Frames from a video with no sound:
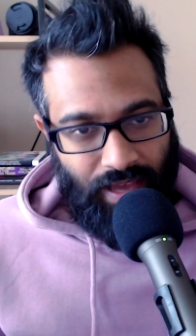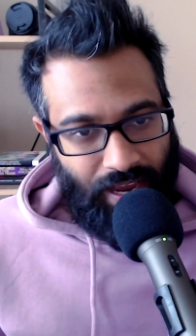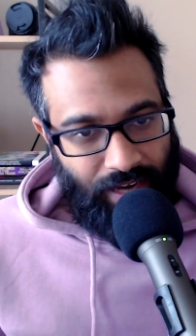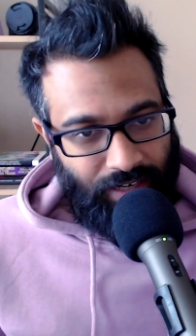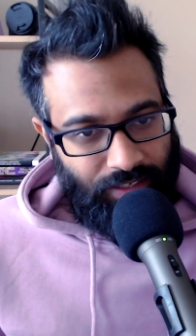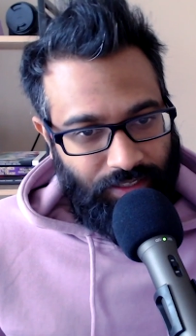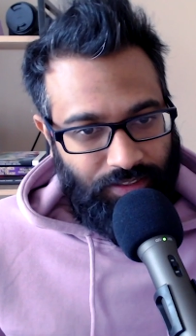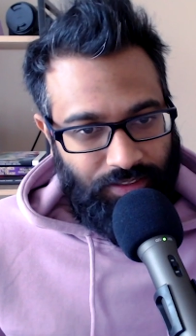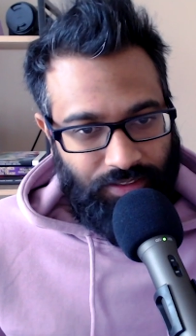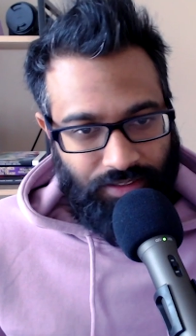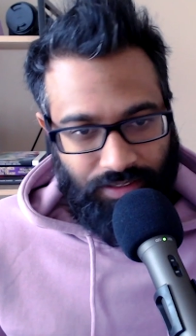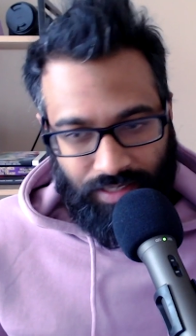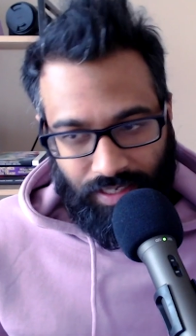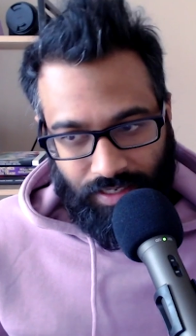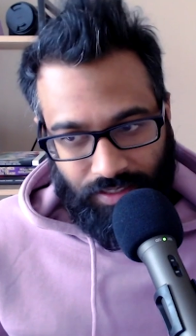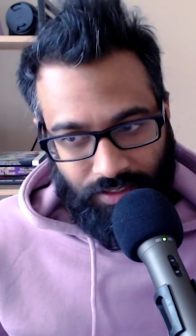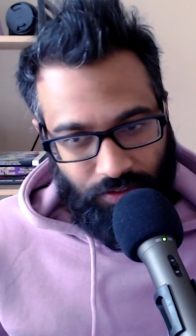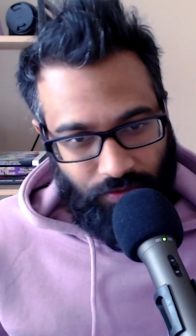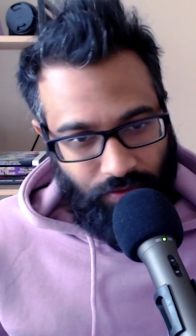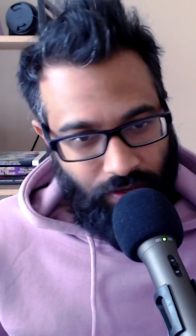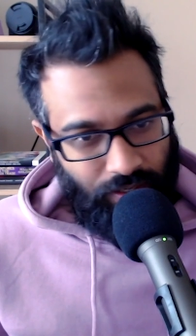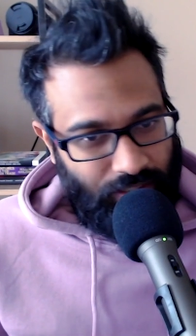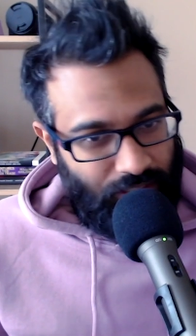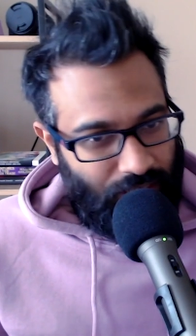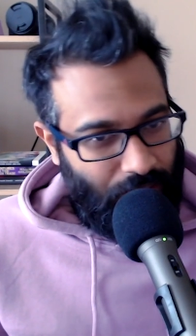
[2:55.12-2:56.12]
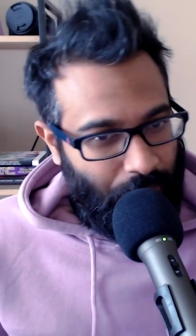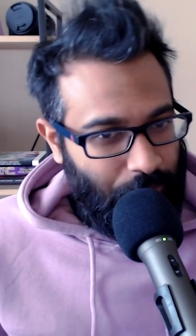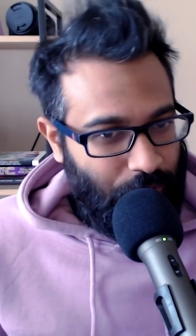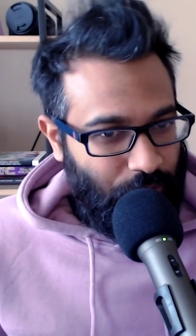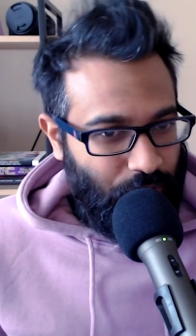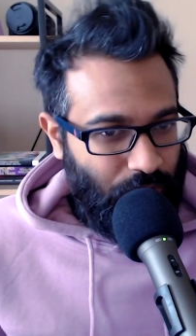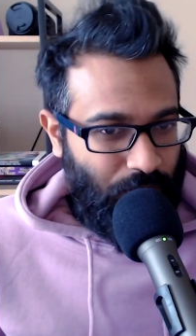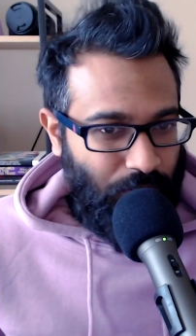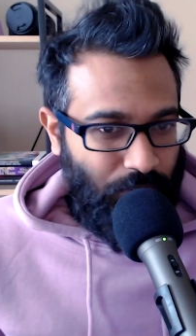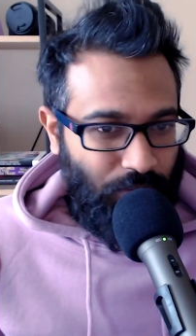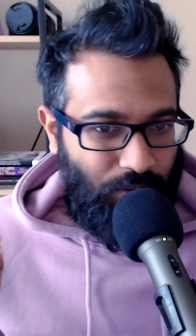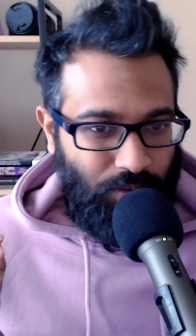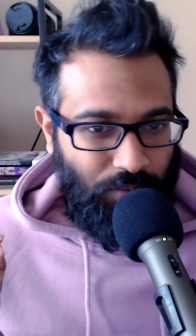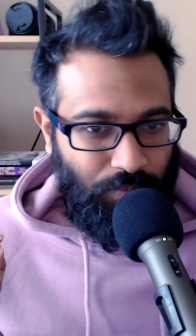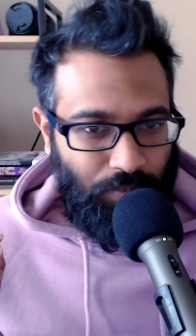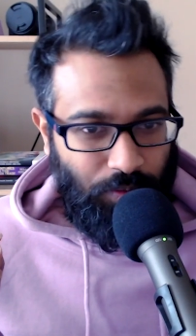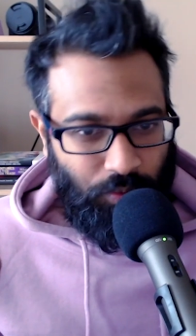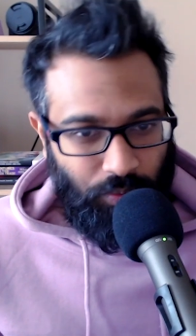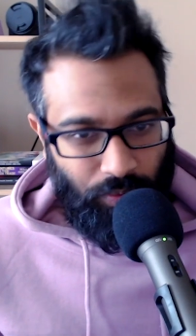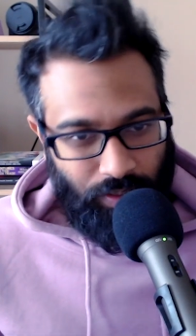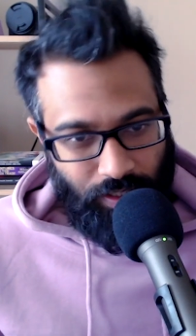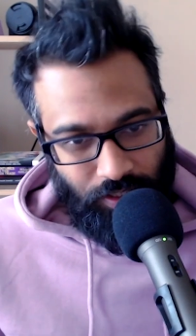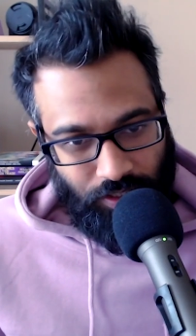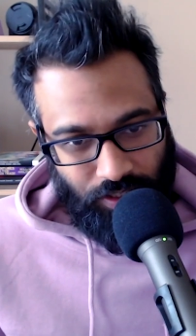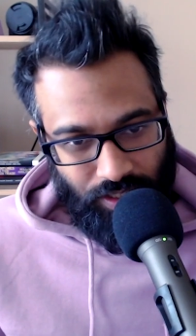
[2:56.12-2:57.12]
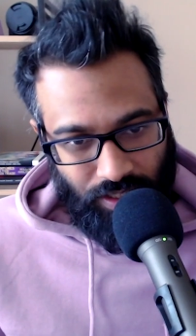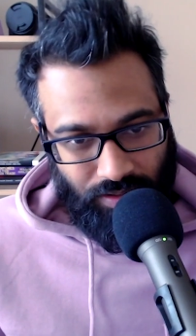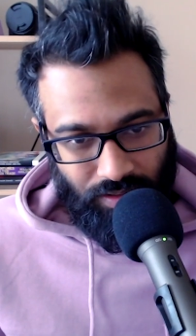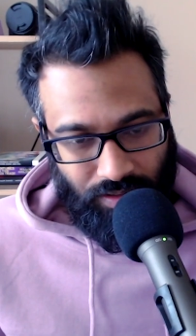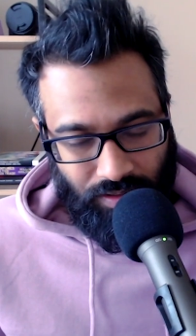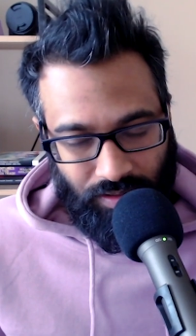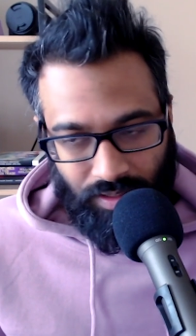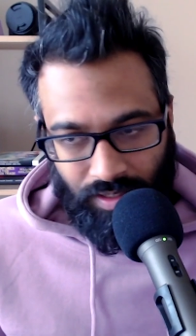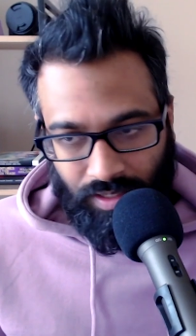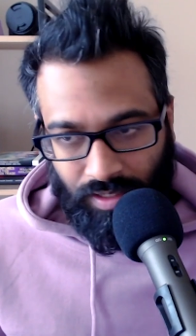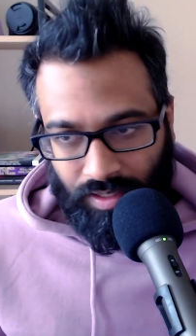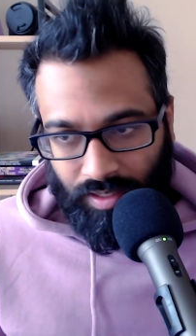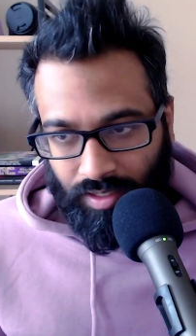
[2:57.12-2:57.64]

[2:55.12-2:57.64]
actors had great chemistry between each other.